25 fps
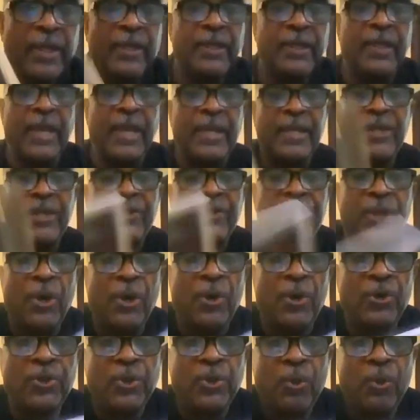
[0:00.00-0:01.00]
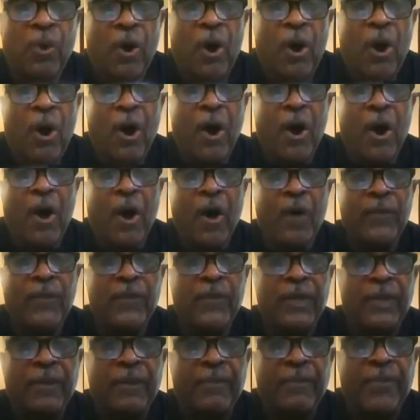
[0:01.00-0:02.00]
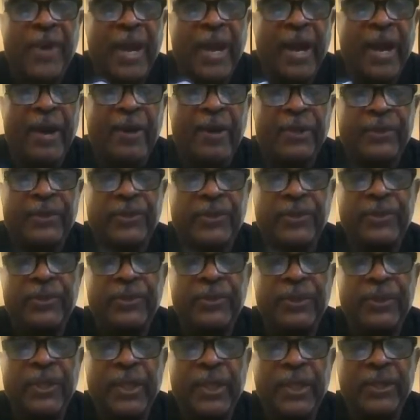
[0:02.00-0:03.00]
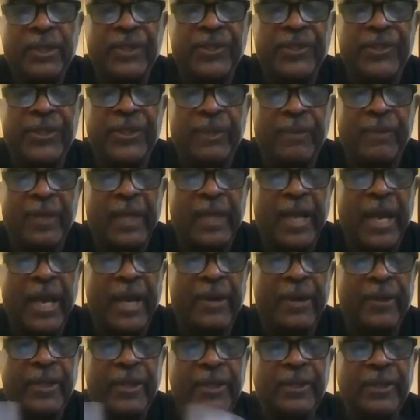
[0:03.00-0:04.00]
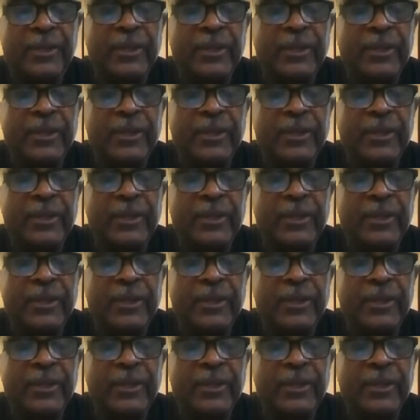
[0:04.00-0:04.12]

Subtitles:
Now, this shows you all the comparisons, the similarities.